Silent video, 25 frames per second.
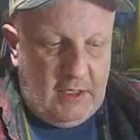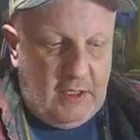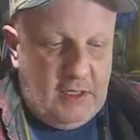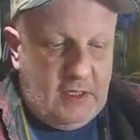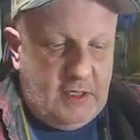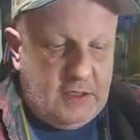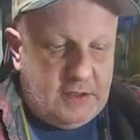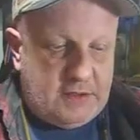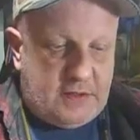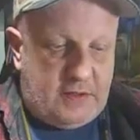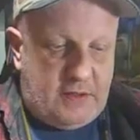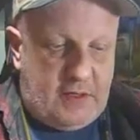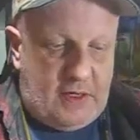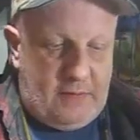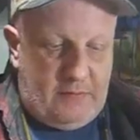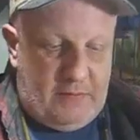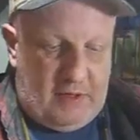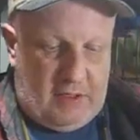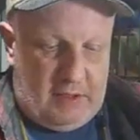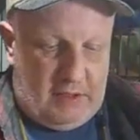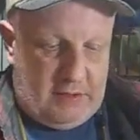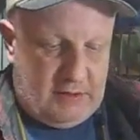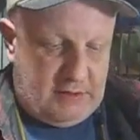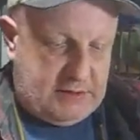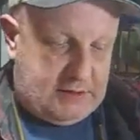So that
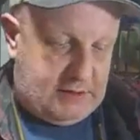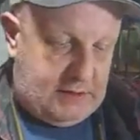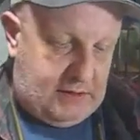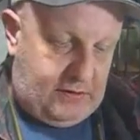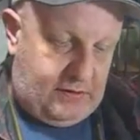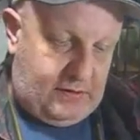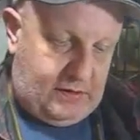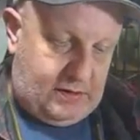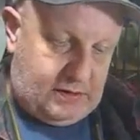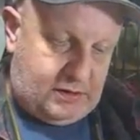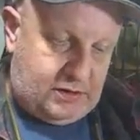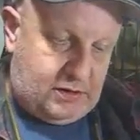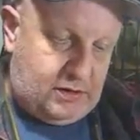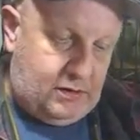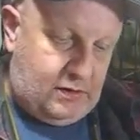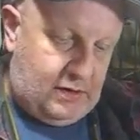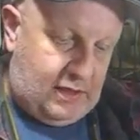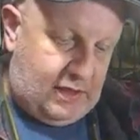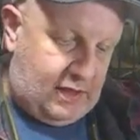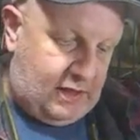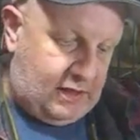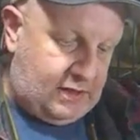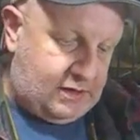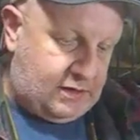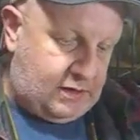means that two
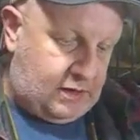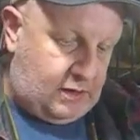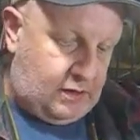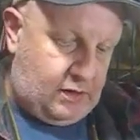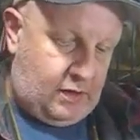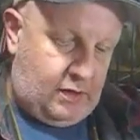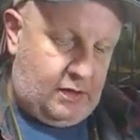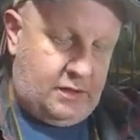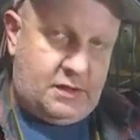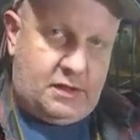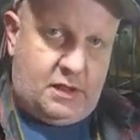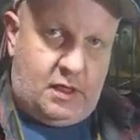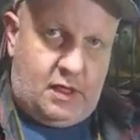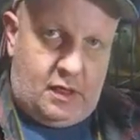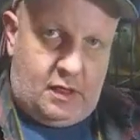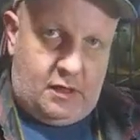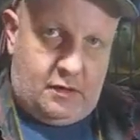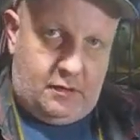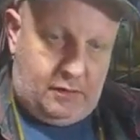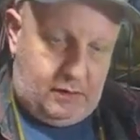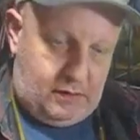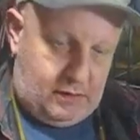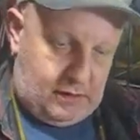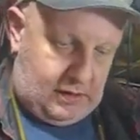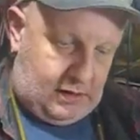legs are going to
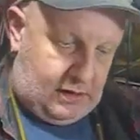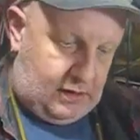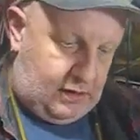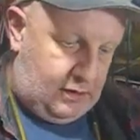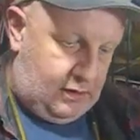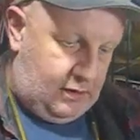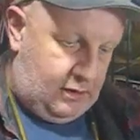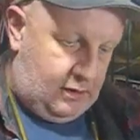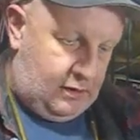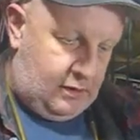go in